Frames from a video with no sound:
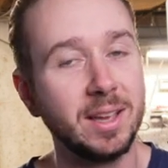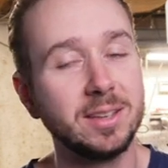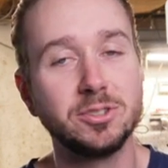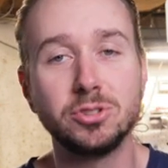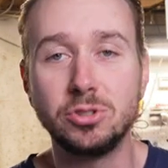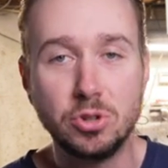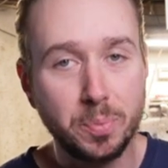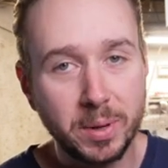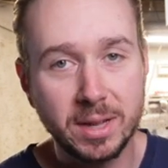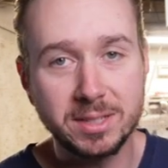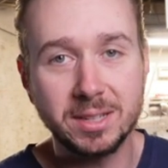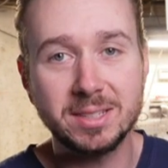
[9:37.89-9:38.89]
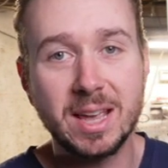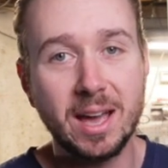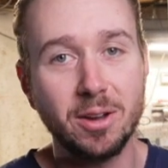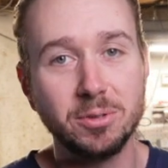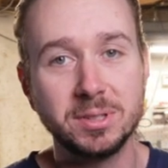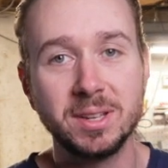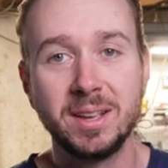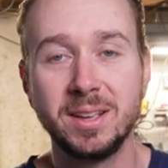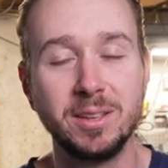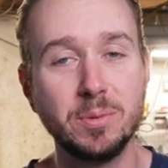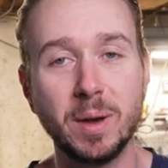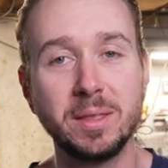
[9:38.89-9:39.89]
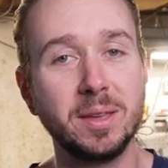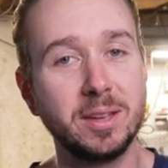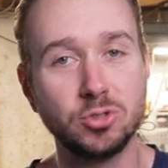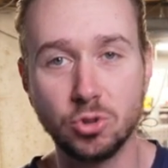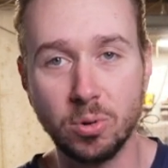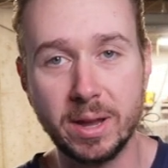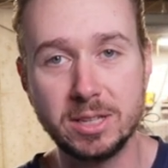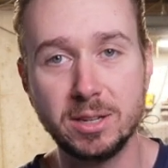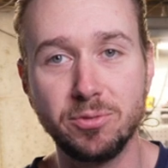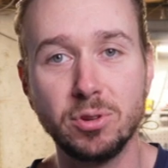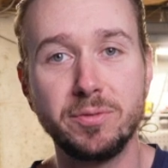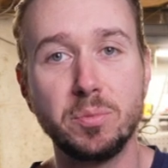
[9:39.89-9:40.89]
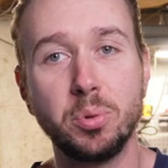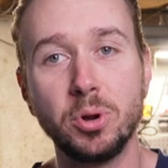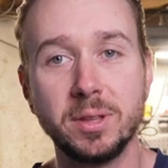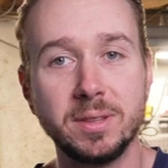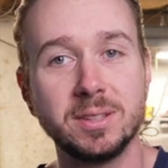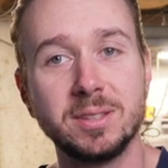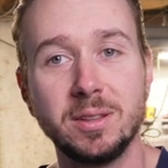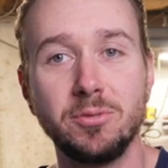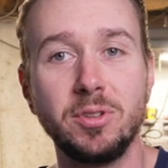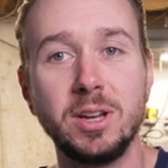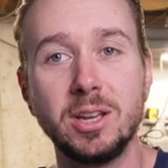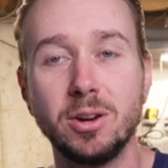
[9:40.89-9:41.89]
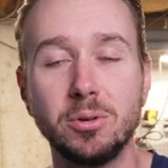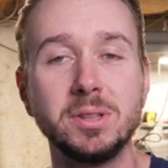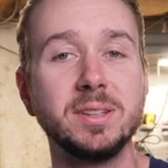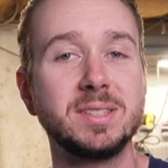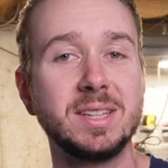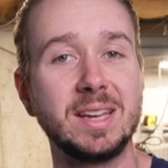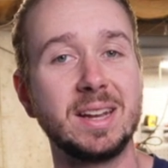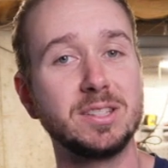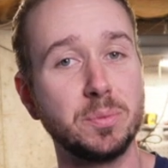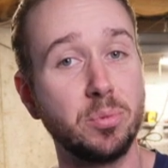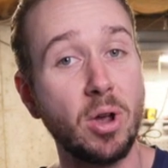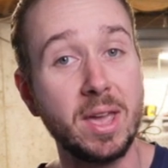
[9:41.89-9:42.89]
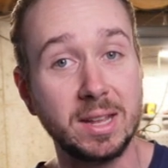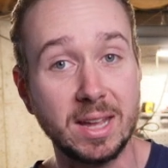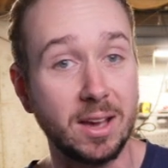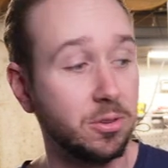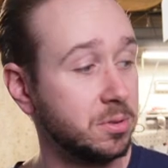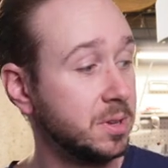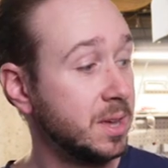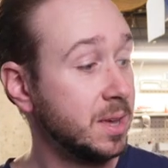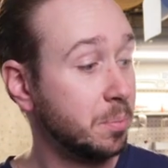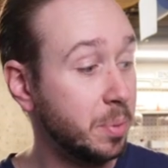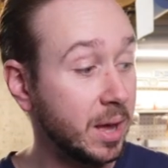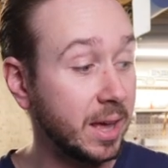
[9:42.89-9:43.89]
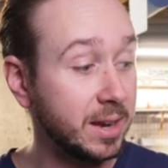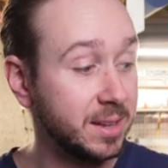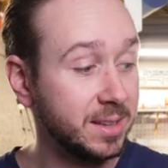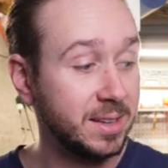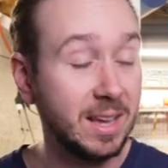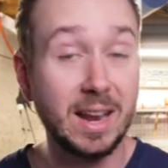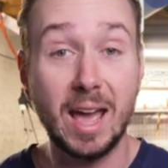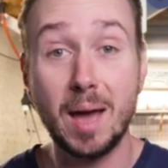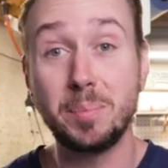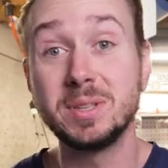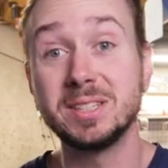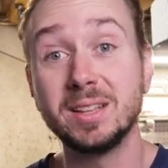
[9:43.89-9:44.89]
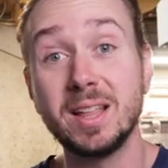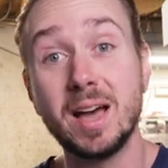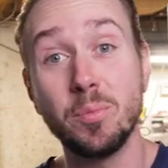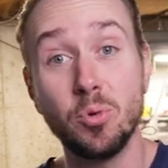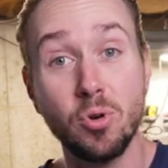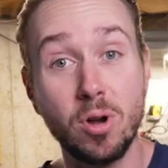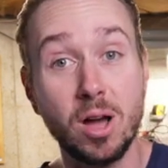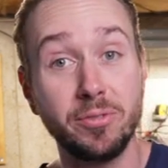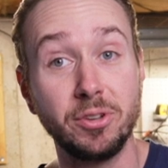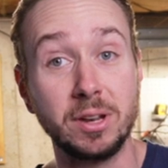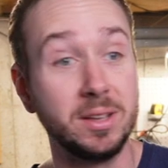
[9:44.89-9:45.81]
As stupid as it sounds, you might think it's crazy for even putting this in the video and listing it as a breakdown, but it happens a lot more often.